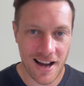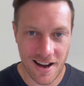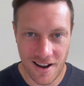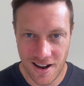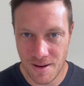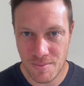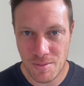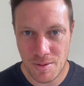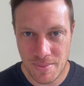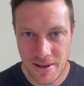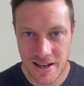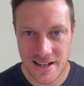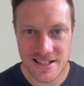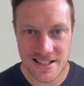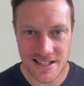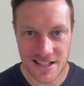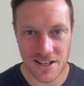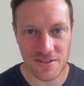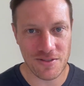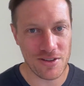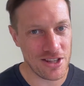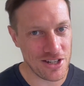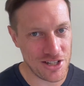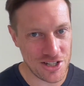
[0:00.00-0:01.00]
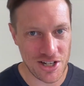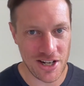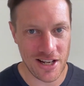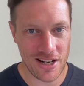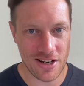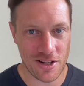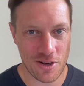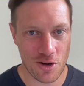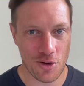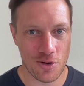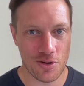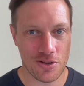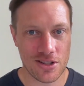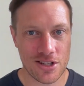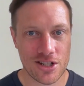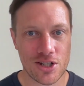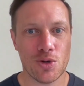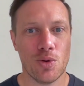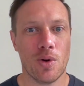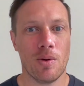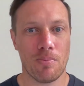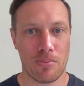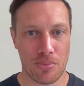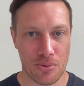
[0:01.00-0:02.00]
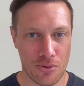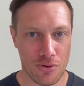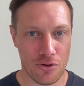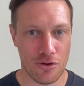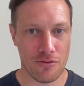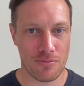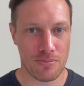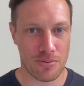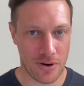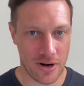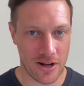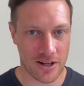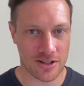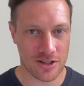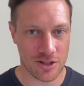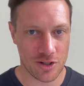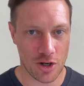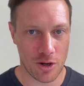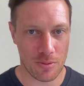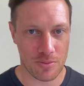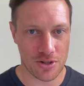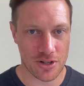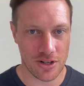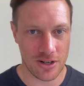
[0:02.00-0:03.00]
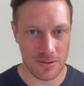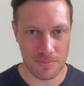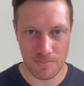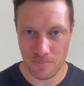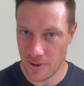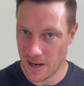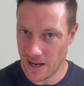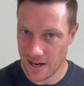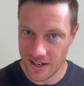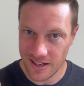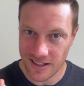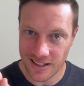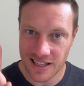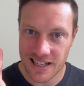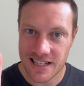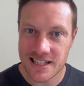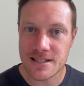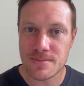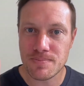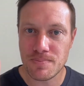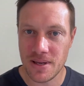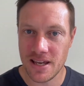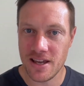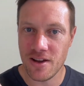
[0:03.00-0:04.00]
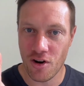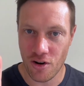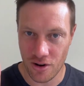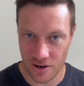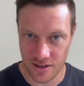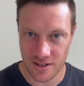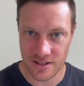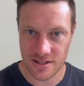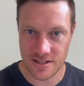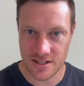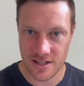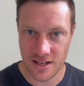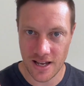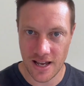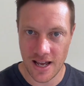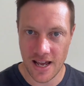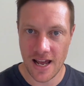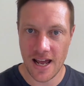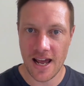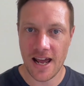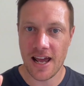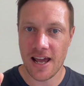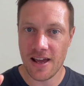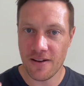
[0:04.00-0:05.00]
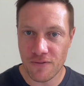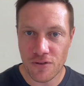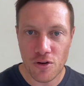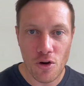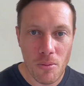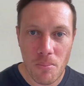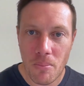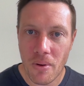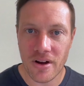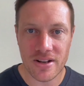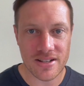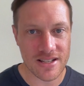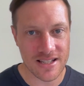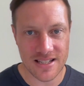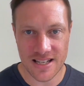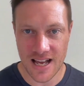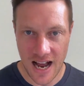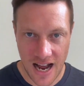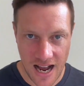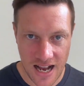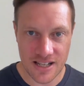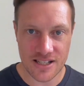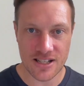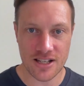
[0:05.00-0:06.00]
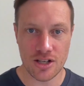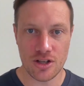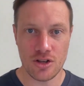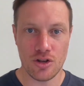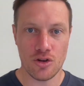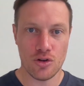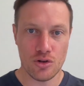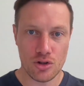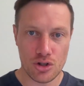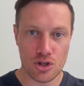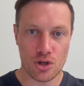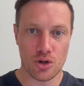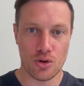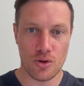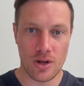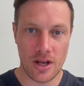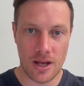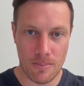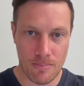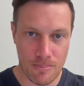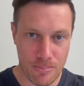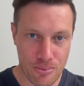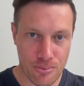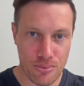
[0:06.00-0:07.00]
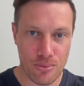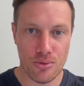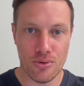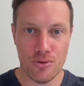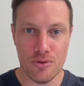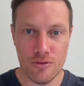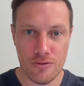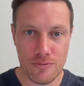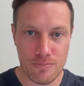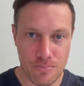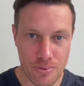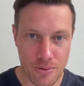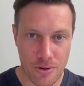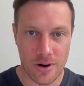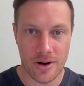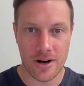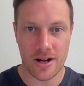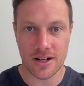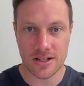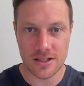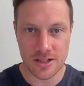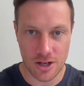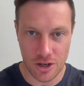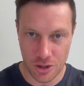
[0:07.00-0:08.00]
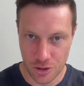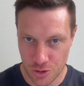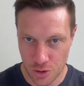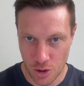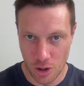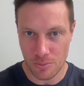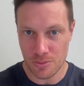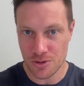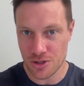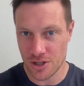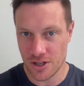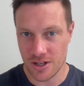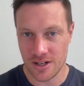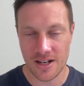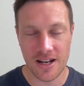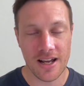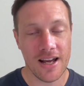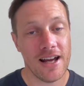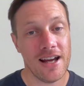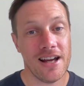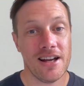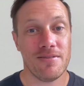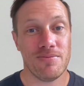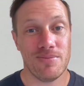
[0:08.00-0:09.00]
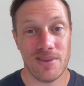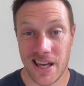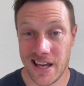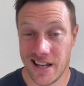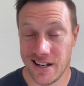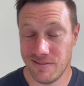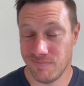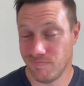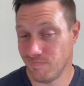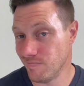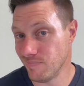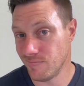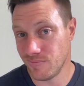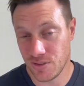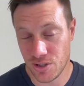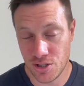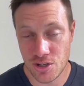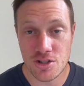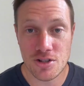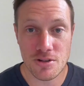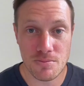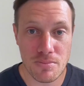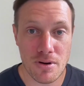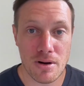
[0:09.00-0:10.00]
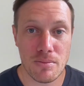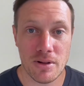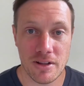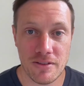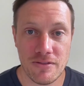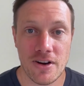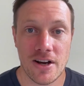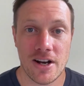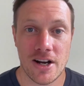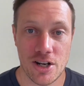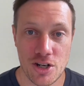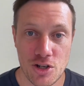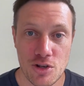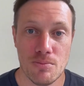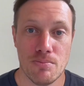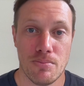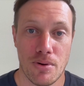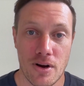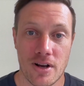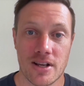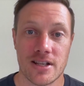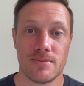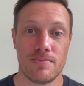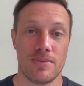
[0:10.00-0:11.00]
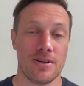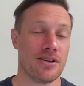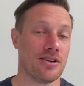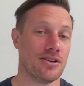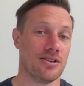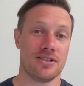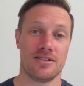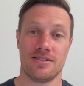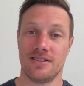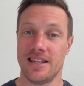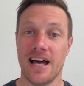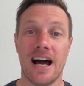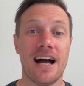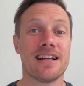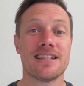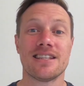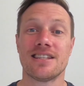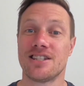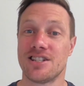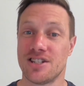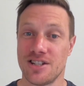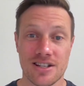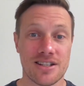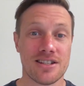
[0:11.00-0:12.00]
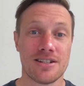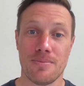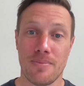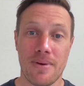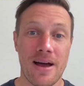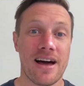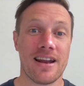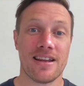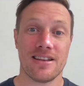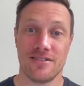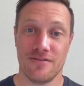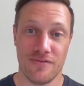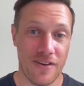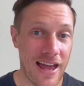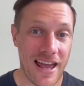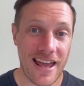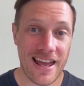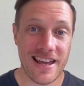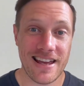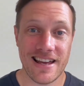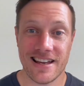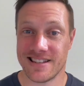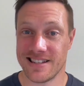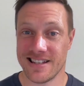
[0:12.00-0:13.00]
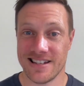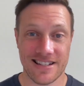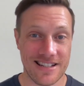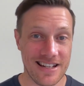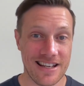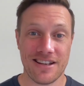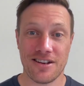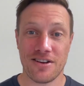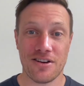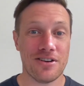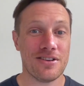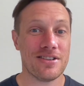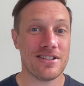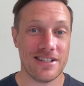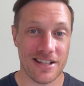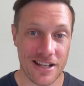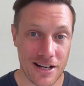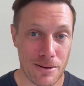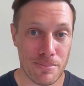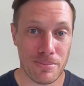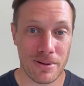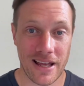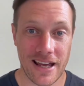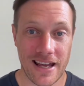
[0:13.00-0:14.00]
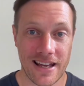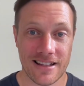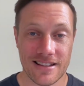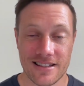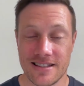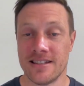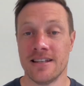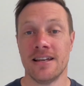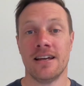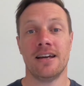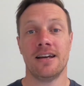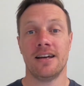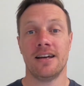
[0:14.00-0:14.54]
I'm about to give you the cheat codes to improve product adoption, but let's be honest. If your boss is asking you to improve product adoption, then you should probably find a new boss because that's just about as vague as a dingo's dinner plans.